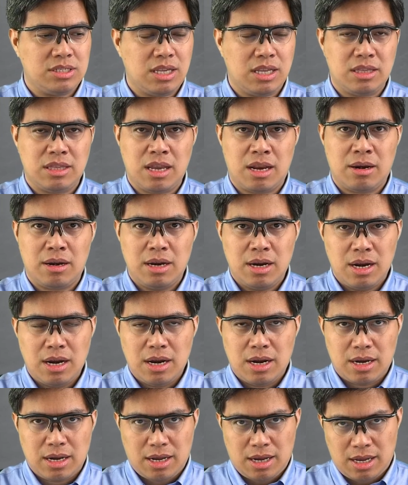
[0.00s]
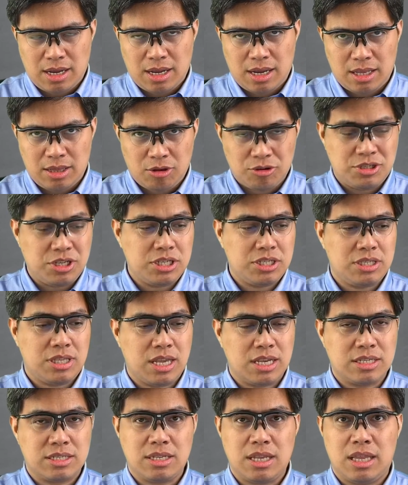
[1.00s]
in their
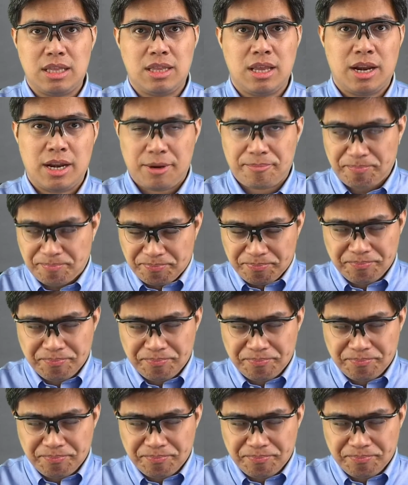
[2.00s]
logistics, in their